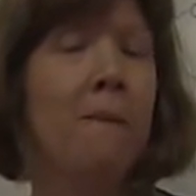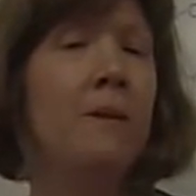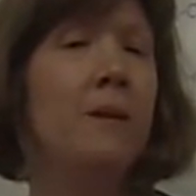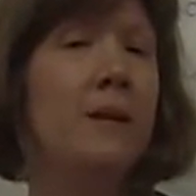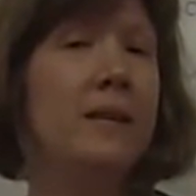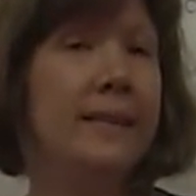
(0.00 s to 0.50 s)

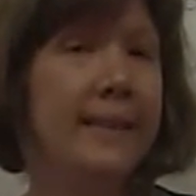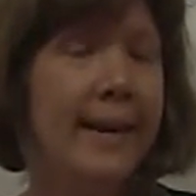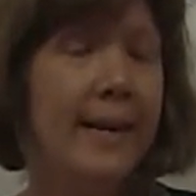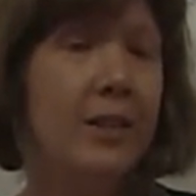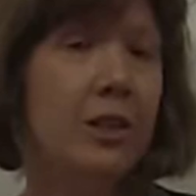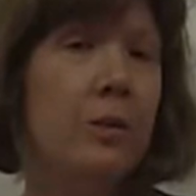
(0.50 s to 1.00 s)
The
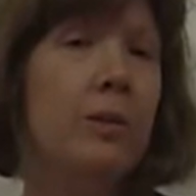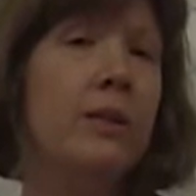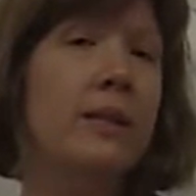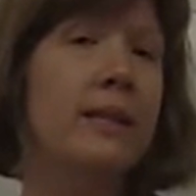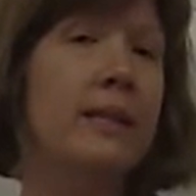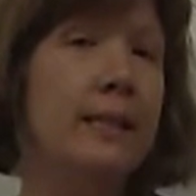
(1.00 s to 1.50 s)
detector will
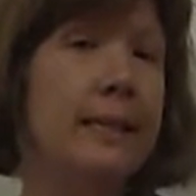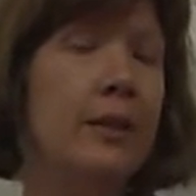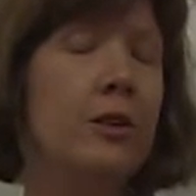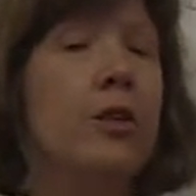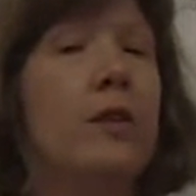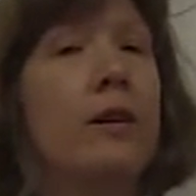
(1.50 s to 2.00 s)
send a
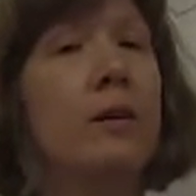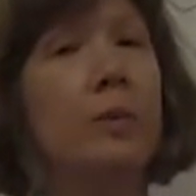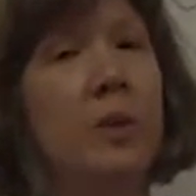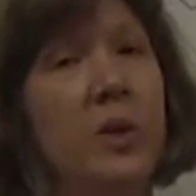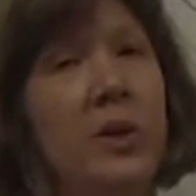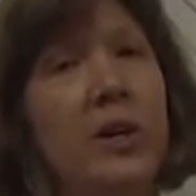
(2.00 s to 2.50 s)
signal to the
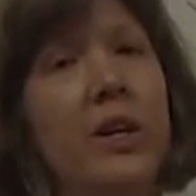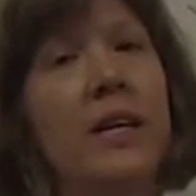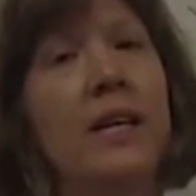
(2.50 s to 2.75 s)
computer,